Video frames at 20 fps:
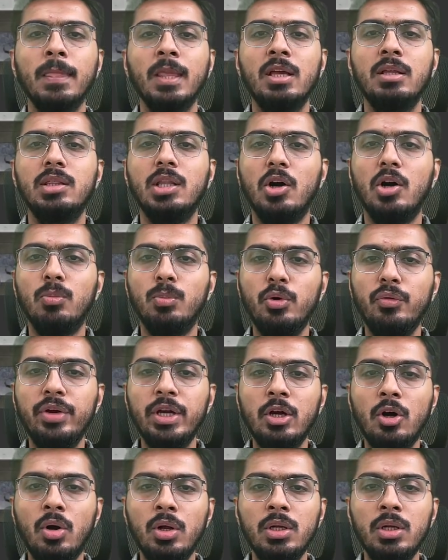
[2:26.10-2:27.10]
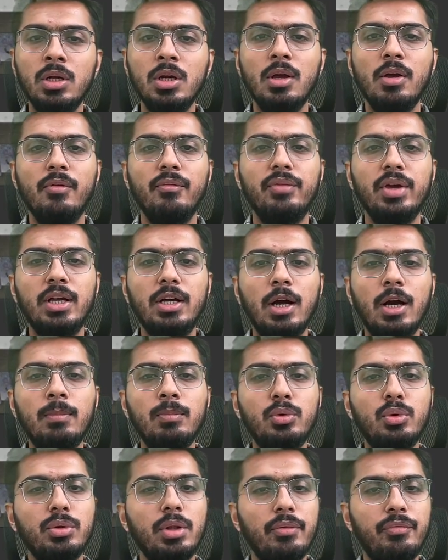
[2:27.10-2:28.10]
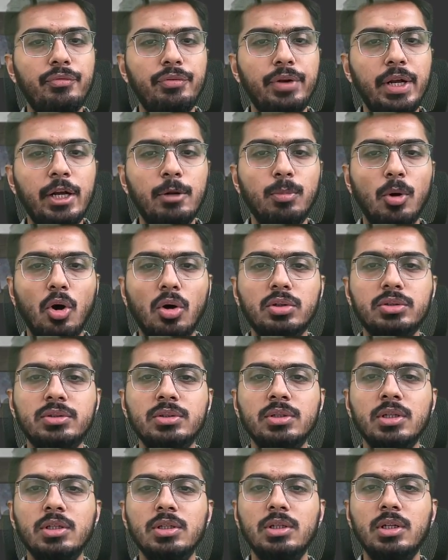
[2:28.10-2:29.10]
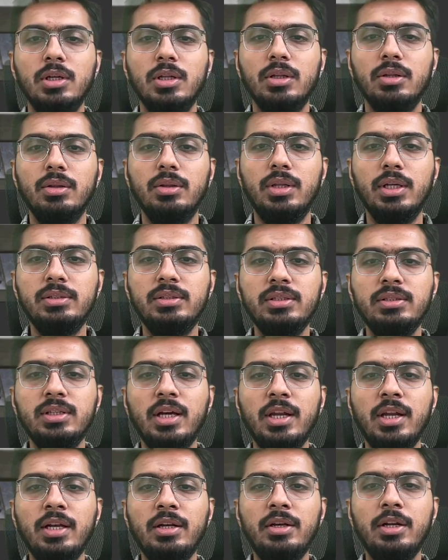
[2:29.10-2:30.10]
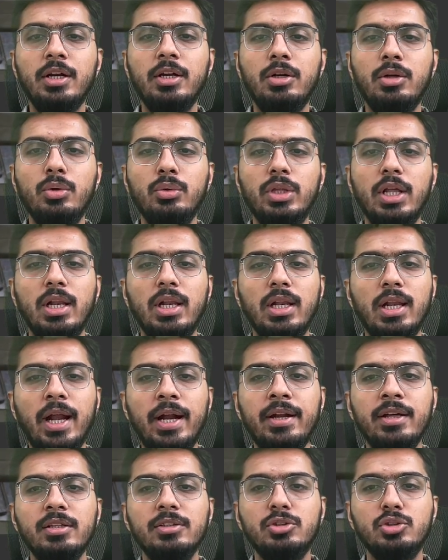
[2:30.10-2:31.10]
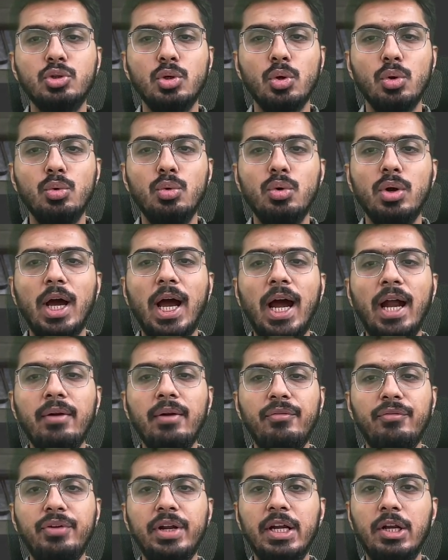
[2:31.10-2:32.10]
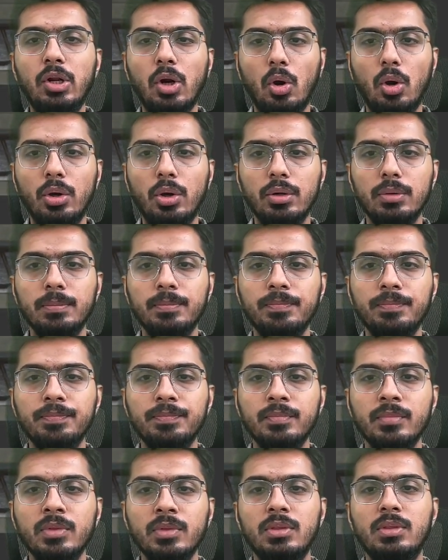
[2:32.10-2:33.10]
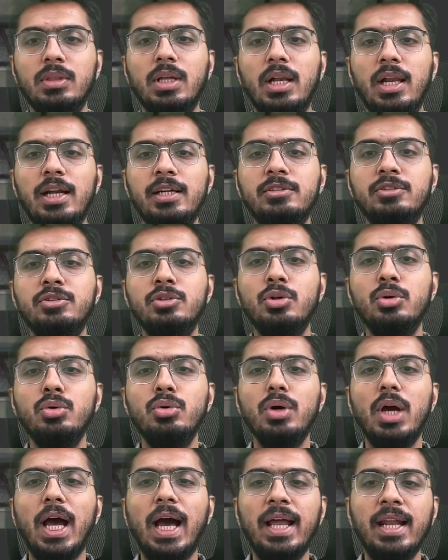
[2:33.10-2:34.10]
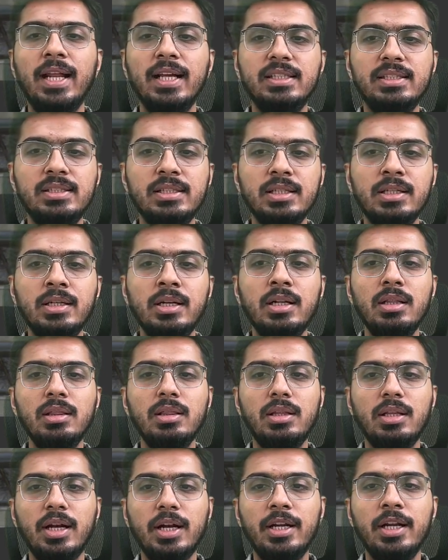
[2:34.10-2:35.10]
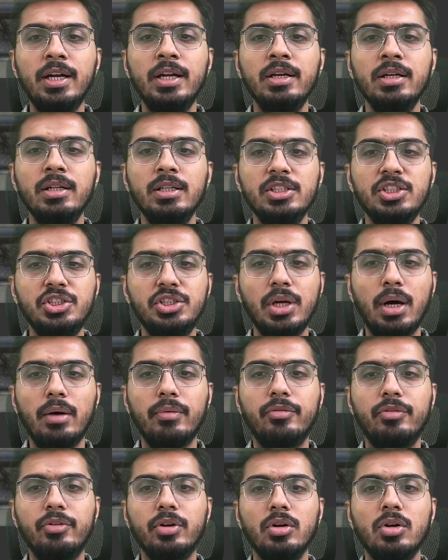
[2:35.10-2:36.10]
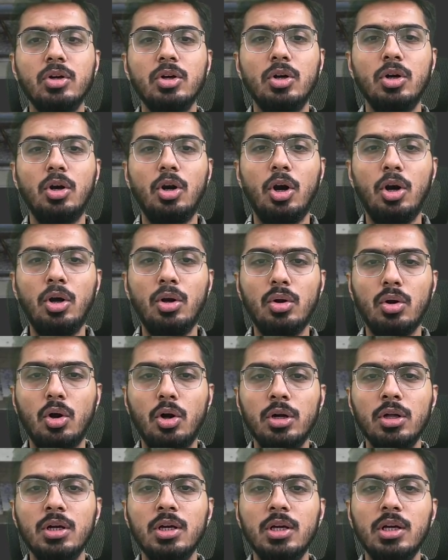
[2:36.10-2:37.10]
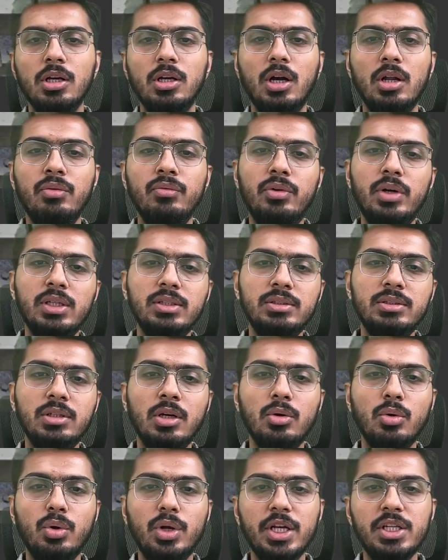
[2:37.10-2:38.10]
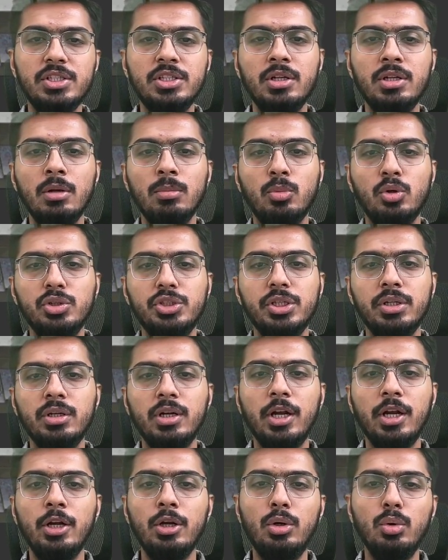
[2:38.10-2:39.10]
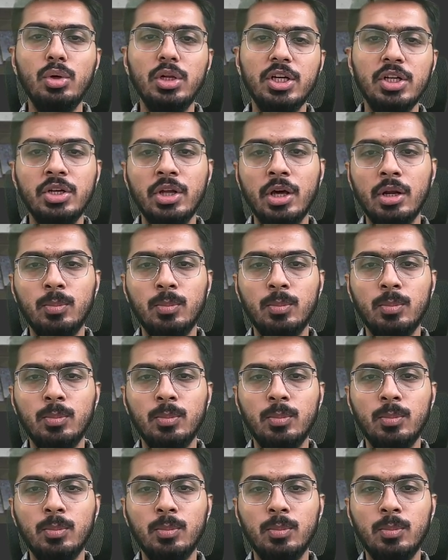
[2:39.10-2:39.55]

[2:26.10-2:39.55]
Now moving on, we come to the feed box. This is connected to the lead screw and feed rod. The lead screw, an external threaded shaft or rod, converts the rotational motion into linear